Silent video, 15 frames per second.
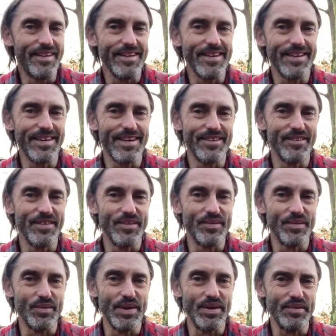you know, we,
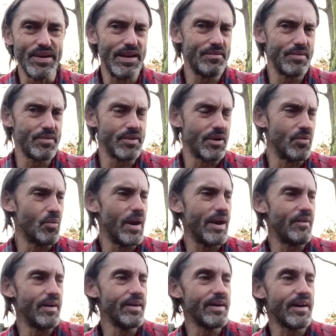would have never thought.
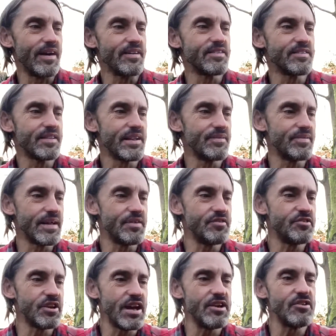wow, okay, so they've, they've
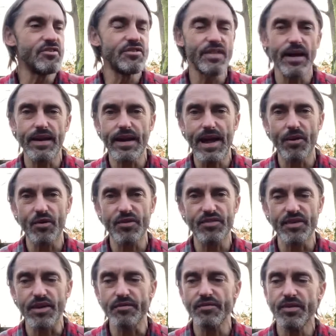changed their
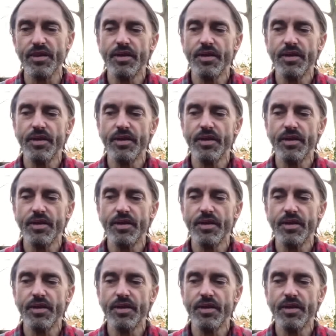narrative.